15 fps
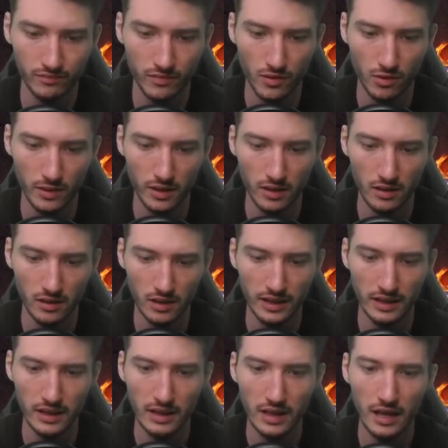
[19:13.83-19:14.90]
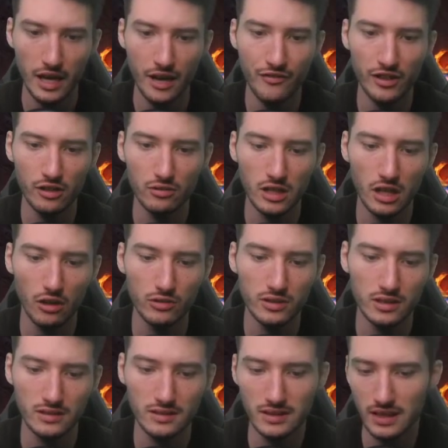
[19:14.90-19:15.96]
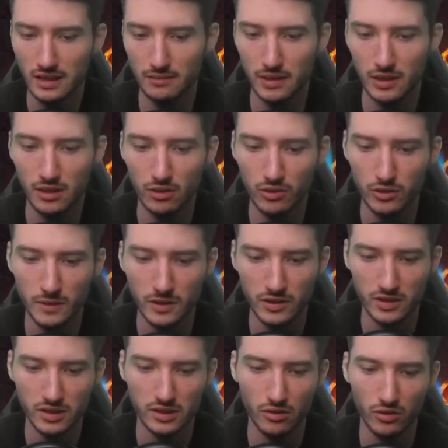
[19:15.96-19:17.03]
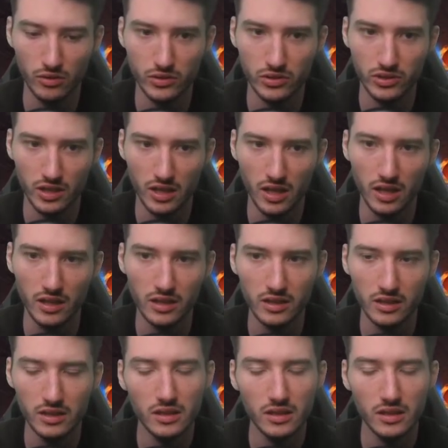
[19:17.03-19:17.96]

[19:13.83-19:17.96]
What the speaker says: No matter, like, if I don't counter, yeah, my counter spells all suck.